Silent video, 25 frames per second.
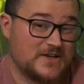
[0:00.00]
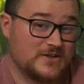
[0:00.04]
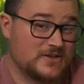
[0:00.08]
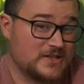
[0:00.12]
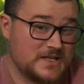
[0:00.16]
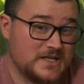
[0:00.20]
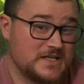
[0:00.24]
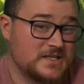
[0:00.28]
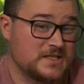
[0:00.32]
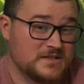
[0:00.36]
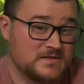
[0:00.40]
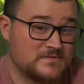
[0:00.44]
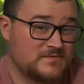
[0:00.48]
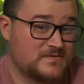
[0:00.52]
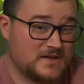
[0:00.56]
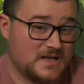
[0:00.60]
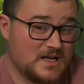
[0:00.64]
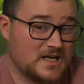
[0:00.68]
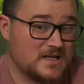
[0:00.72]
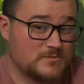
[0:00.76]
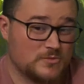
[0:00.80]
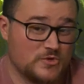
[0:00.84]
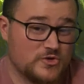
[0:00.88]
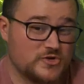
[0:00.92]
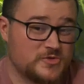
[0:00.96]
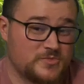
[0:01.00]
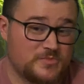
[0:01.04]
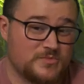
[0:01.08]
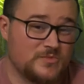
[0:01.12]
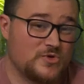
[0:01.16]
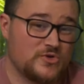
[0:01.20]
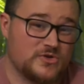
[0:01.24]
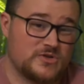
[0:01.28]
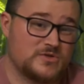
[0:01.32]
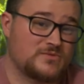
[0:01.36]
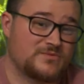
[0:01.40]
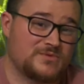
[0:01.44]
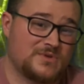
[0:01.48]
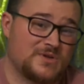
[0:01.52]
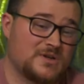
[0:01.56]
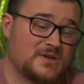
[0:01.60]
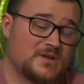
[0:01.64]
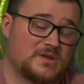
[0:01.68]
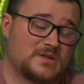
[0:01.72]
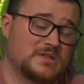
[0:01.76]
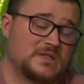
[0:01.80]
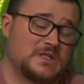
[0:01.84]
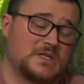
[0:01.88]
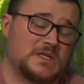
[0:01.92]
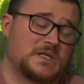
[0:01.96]
fairly easy to find. Most
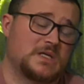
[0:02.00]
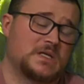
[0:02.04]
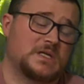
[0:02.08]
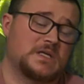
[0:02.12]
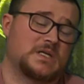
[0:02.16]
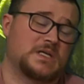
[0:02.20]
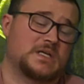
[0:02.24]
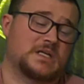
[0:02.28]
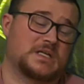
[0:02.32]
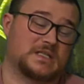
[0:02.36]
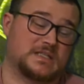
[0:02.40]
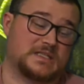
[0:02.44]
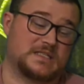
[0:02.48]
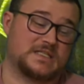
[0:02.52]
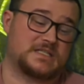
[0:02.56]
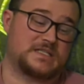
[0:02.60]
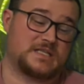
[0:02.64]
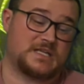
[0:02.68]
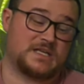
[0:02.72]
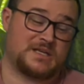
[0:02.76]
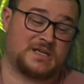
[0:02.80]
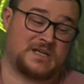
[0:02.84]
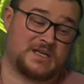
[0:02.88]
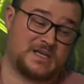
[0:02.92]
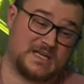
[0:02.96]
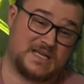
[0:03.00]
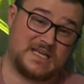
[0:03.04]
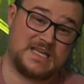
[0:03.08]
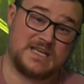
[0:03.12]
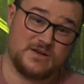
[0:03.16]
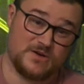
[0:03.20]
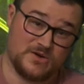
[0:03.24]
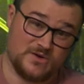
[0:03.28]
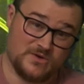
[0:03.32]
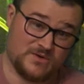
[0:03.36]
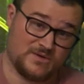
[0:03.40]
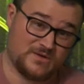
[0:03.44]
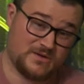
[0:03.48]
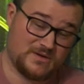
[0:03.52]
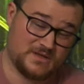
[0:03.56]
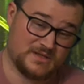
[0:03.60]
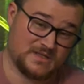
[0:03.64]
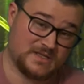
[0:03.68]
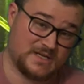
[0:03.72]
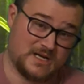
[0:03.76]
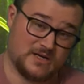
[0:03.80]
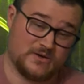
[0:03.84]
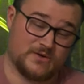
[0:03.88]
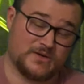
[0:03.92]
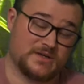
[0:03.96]
at least here
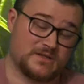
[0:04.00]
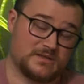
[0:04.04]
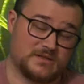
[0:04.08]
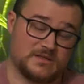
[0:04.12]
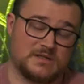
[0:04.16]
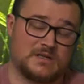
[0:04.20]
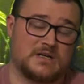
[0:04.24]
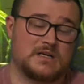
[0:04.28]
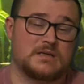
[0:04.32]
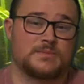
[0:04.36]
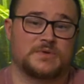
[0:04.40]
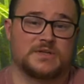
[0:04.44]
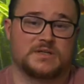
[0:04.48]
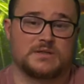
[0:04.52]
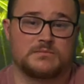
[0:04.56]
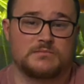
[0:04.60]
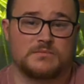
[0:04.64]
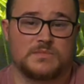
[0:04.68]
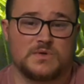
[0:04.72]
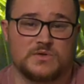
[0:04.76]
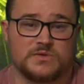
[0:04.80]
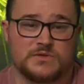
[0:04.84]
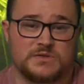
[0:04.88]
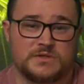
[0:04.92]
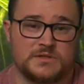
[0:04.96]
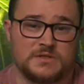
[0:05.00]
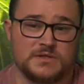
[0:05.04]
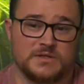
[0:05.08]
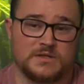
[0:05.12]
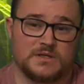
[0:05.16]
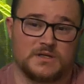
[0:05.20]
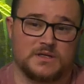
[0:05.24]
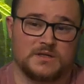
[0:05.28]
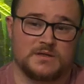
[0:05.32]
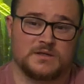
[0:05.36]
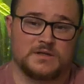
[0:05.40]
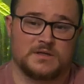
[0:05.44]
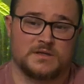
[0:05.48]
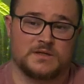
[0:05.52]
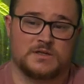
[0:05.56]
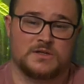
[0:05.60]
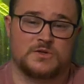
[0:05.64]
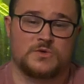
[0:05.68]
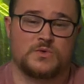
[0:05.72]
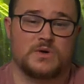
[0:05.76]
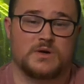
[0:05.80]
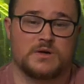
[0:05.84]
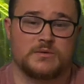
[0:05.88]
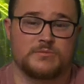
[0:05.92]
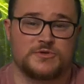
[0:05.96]
in the area that I'm in, most
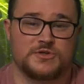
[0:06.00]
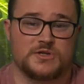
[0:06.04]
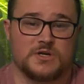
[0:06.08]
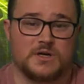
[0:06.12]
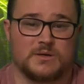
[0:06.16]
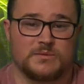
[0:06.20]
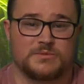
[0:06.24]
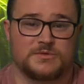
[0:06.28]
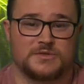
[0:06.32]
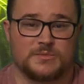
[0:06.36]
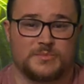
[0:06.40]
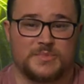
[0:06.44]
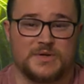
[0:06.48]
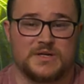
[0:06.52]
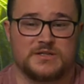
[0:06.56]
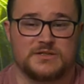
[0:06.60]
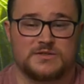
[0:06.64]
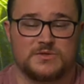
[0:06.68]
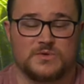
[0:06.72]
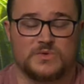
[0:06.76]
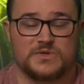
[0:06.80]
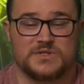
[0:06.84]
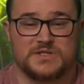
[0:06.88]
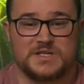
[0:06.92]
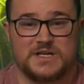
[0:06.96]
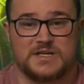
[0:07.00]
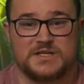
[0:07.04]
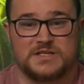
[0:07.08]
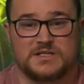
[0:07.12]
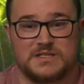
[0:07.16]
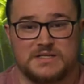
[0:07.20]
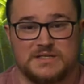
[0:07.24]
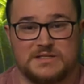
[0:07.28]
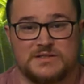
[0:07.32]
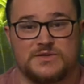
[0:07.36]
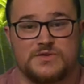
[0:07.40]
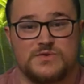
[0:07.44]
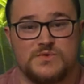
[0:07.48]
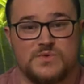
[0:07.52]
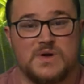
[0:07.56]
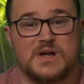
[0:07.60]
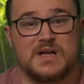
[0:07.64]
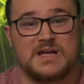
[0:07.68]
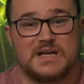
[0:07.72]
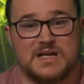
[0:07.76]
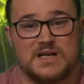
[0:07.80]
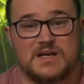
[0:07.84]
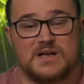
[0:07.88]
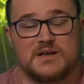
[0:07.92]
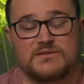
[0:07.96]
aquarium shops or pet stores actually do
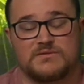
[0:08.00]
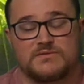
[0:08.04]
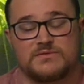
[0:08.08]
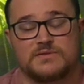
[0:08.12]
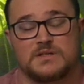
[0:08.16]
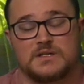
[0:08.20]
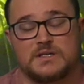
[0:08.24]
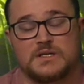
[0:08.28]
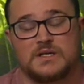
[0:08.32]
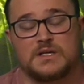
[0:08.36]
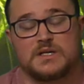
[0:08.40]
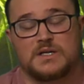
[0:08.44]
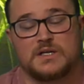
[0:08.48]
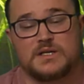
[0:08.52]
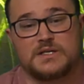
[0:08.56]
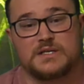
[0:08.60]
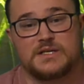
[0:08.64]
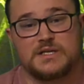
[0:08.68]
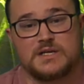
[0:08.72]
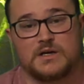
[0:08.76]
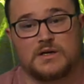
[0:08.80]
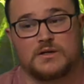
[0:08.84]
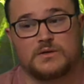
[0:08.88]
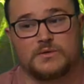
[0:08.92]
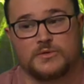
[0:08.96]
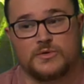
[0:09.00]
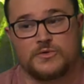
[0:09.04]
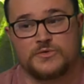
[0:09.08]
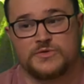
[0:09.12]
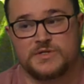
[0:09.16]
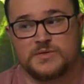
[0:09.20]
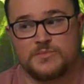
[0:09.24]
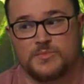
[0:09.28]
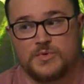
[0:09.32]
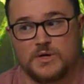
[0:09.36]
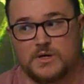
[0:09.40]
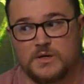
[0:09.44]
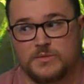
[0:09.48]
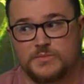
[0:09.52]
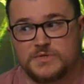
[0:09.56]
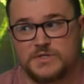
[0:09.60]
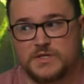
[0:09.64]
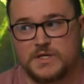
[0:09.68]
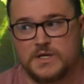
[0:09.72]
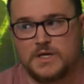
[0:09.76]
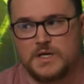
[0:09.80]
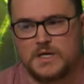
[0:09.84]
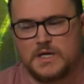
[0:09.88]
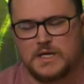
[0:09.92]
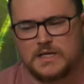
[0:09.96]
have neon rosy
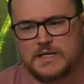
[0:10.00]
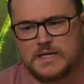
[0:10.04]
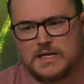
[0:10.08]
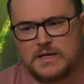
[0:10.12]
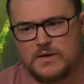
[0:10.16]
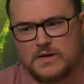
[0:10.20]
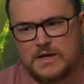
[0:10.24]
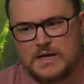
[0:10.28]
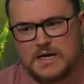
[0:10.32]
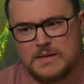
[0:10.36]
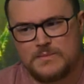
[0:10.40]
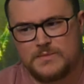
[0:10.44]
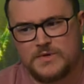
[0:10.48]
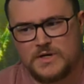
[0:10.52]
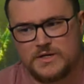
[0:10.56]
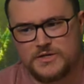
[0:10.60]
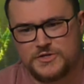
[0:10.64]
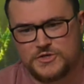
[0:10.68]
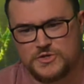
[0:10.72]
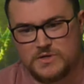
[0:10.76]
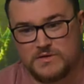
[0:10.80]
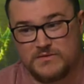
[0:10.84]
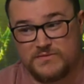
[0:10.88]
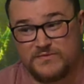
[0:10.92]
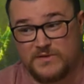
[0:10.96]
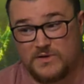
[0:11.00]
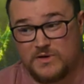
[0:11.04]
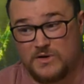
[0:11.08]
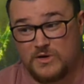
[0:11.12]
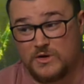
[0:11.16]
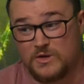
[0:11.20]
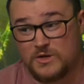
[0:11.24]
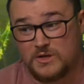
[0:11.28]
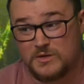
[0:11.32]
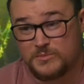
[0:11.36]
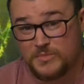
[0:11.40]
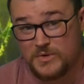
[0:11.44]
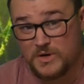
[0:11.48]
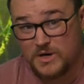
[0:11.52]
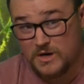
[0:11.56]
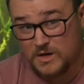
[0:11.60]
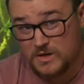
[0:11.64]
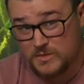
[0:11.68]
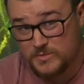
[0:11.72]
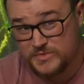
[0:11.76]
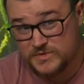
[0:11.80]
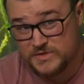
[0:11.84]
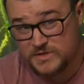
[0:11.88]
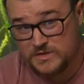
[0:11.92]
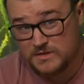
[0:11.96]
barbs. Now, I'm not sure if all
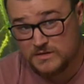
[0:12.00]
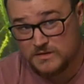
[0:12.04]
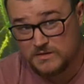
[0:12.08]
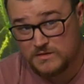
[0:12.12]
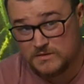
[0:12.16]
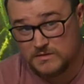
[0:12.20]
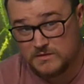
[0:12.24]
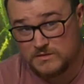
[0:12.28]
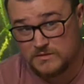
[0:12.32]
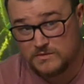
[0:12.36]
barbs